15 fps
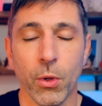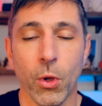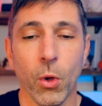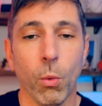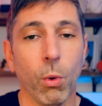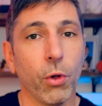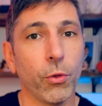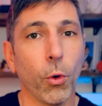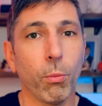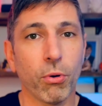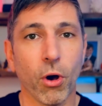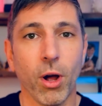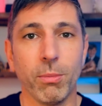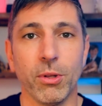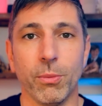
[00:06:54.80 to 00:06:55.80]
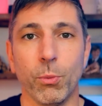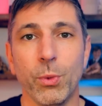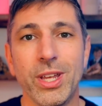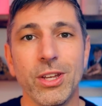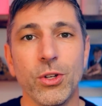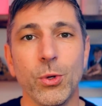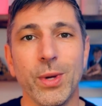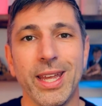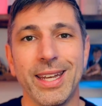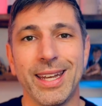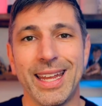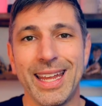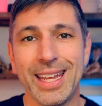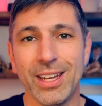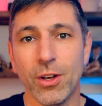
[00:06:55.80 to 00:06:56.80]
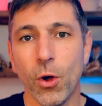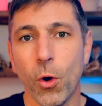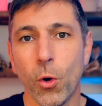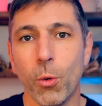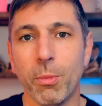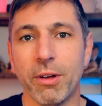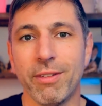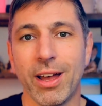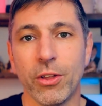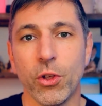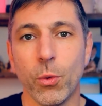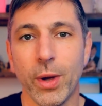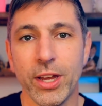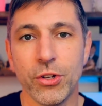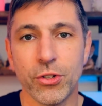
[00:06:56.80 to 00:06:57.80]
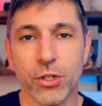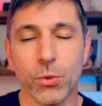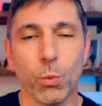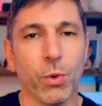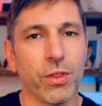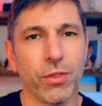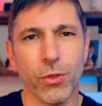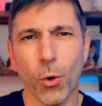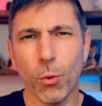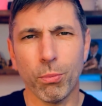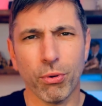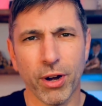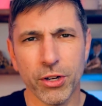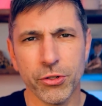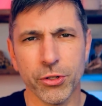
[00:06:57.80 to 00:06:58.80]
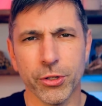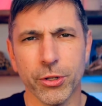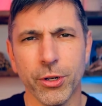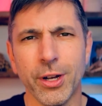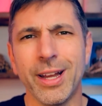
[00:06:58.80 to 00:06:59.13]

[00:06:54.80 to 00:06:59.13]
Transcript: Well, no problem. We can do an in-home evaluation with no pressure